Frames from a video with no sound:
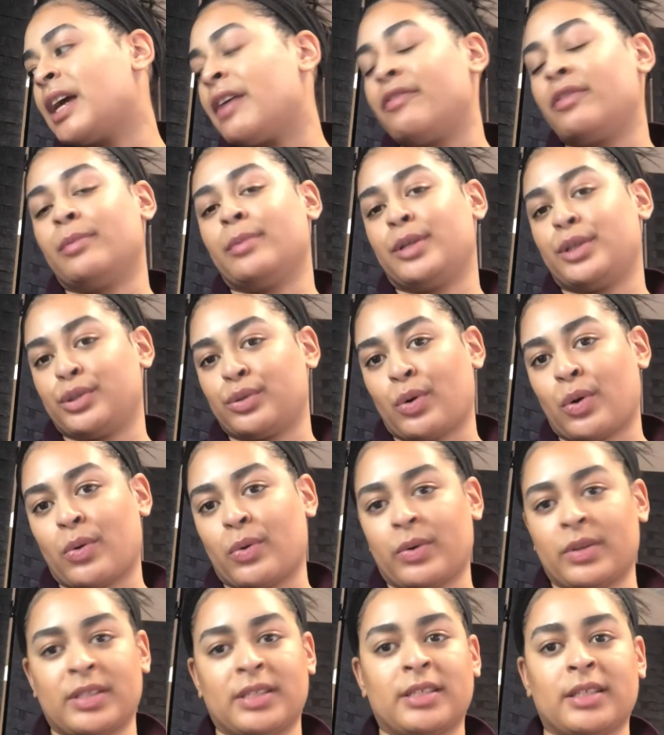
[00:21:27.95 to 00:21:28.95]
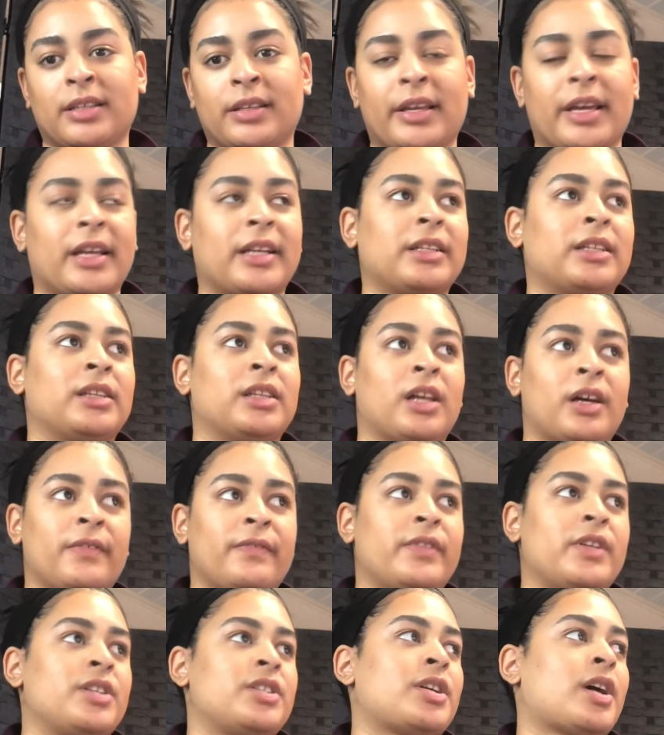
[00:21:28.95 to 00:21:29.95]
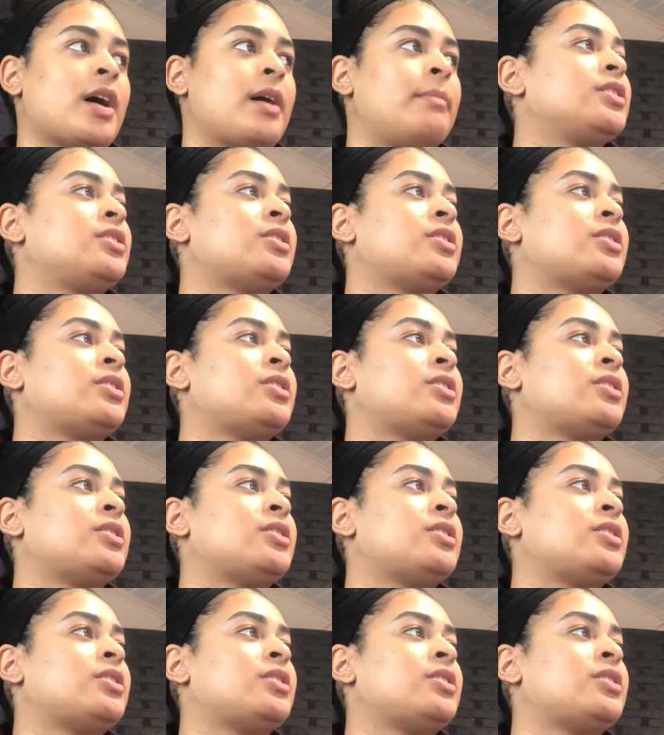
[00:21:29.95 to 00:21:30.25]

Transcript: everybody's goal, is to like love their job.